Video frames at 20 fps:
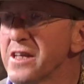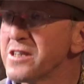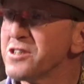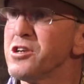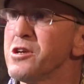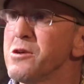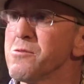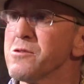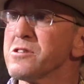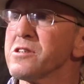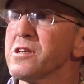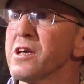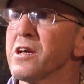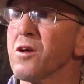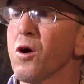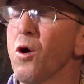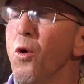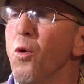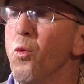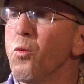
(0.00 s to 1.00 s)
then she was
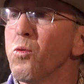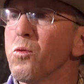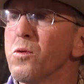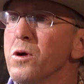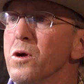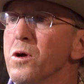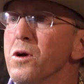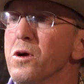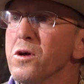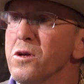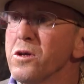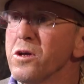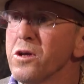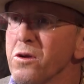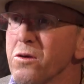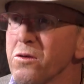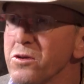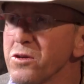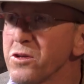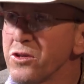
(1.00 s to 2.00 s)
like, oh,
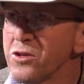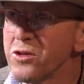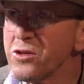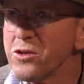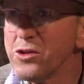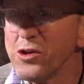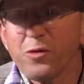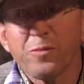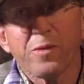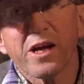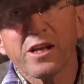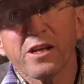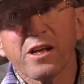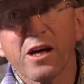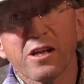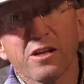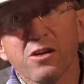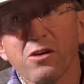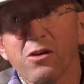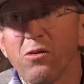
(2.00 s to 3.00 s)
you
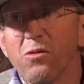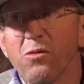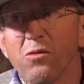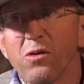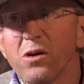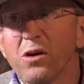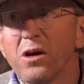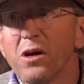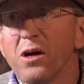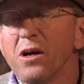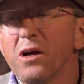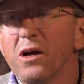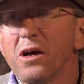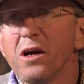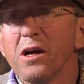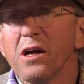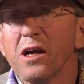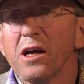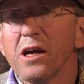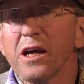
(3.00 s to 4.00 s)
might not know.
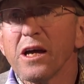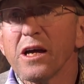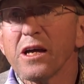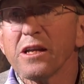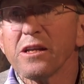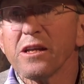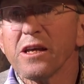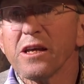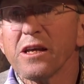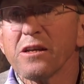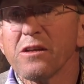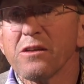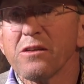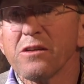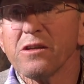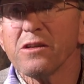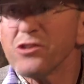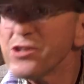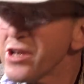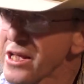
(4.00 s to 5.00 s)
And
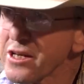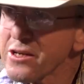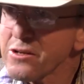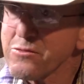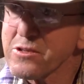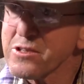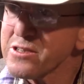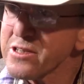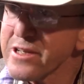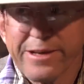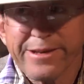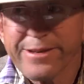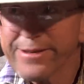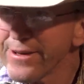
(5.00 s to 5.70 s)
Jana was